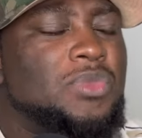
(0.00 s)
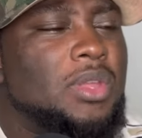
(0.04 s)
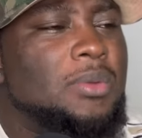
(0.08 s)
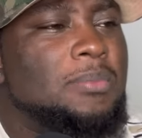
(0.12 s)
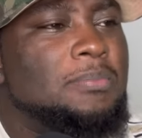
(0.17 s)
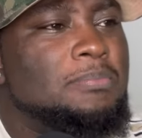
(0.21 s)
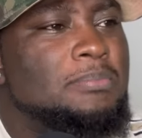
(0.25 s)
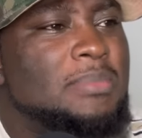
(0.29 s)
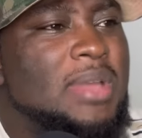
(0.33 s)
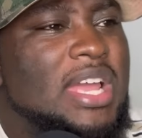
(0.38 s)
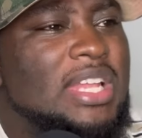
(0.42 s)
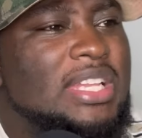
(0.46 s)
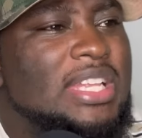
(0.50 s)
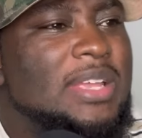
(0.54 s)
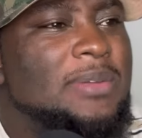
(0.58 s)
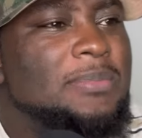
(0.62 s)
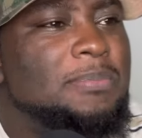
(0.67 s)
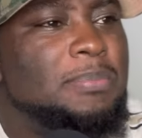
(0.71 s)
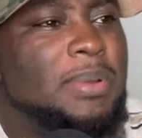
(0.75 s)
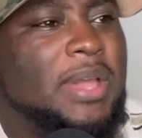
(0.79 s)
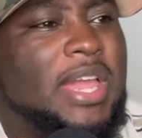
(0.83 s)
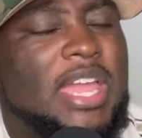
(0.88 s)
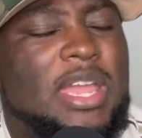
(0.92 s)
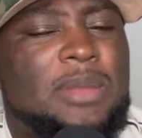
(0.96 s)
many
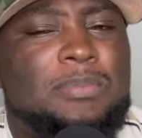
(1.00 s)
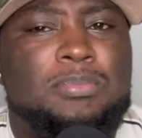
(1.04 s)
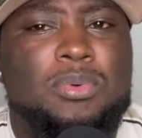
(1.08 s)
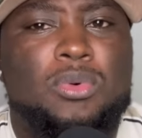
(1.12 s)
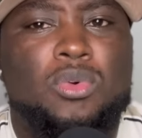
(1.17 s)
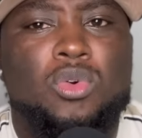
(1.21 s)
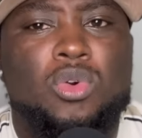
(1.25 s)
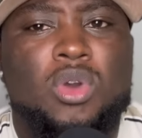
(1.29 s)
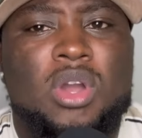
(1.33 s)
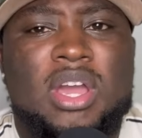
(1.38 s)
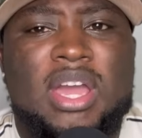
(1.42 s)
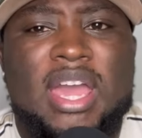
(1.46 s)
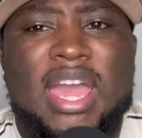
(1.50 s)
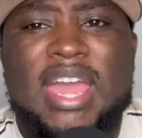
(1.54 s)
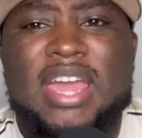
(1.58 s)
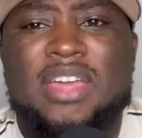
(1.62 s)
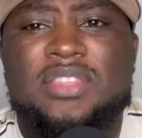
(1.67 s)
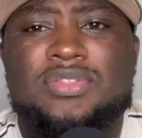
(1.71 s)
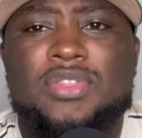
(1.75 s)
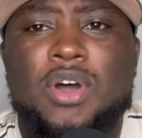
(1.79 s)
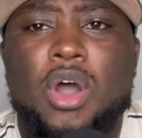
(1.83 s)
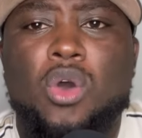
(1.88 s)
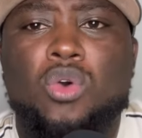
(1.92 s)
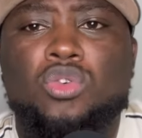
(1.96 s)
people
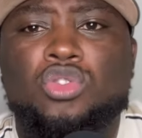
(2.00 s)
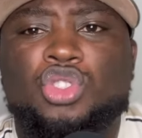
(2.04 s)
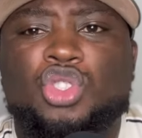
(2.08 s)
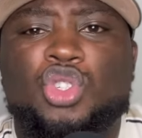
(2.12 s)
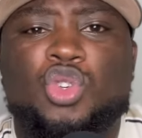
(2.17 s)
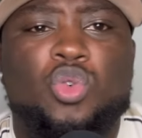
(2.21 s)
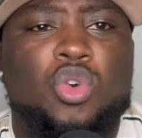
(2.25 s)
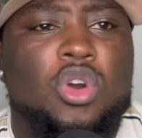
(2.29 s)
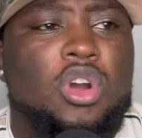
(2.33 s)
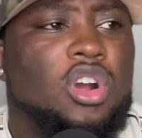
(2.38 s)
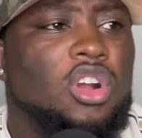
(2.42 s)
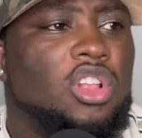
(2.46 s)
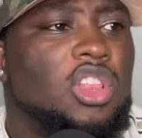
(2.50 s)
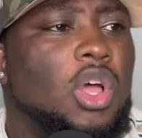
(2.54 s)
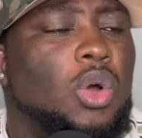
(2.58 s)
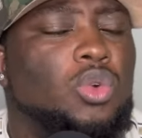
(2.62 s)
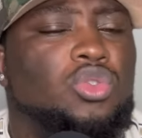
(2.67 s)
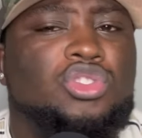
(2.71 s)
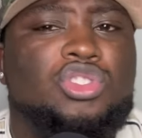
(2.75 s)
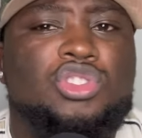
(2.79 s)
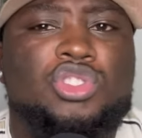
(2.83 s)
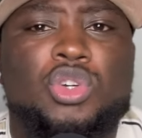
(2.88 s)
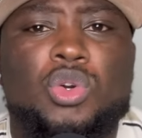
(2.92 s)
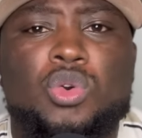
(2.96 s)
and those who are
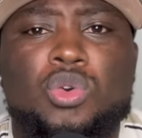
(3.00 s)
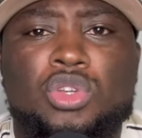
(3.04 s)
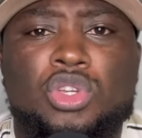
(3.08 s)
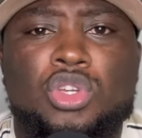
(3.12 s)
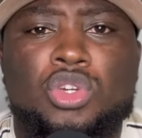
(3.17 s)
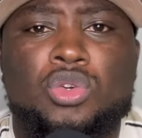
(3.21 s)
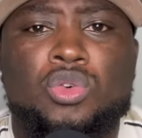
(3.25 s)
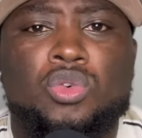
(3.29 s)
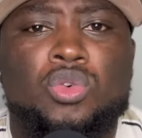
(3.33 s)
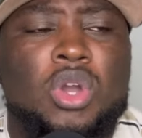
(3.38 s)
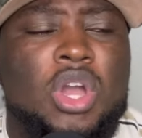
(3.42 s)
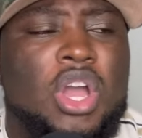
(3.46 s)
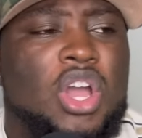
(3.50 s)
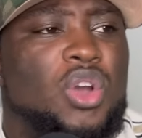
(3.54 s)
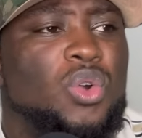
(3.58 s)
close to you